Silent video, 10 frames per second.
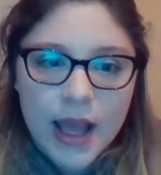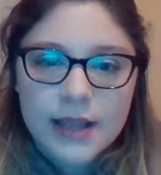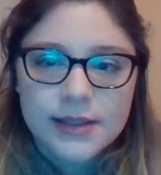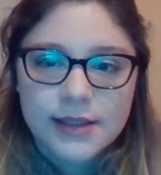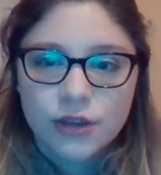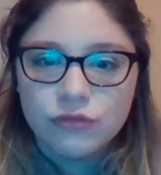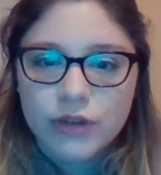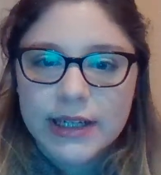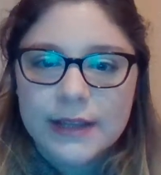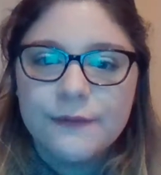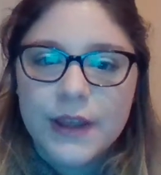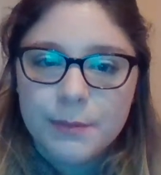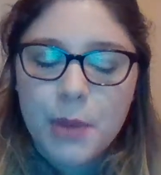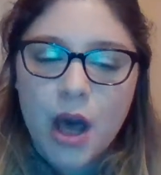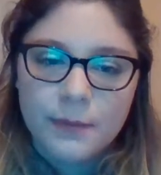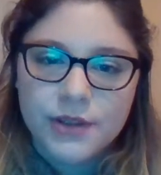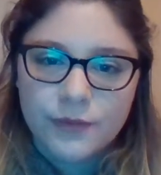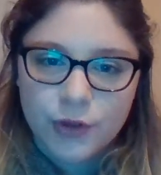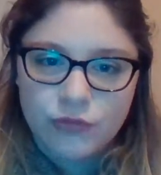and still really fit the purpose of